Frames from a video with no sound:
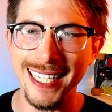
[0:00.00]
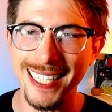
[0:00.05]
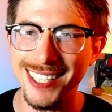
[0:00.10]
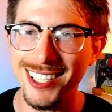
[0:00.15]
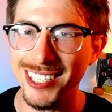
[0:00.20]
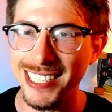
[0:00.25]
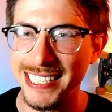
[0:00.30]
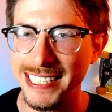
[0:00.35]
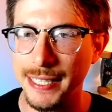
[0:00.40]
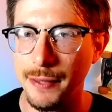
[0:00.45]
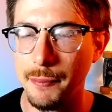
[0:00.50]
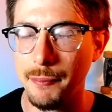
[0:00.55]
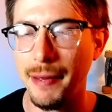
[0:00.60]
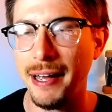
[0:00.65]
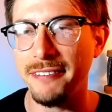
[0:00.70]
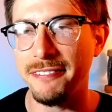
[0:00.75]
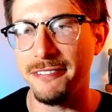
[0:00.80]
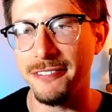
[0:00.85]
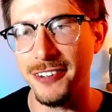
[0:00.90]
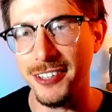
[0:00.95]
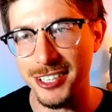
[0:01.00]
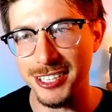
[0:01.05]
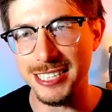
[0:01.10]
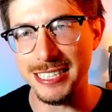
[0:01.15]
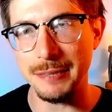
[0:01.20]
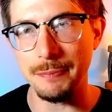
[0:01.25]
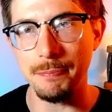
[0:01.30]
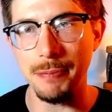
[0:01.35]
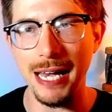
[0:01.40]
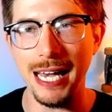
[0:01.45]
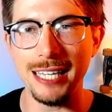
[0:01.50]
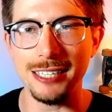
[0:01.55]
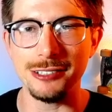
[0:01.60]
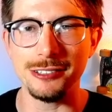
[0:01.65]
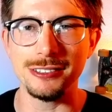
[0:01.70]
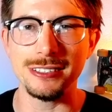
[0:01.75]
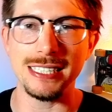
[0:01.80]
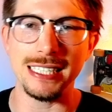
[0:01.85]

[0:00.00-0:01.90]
look at some of my first battles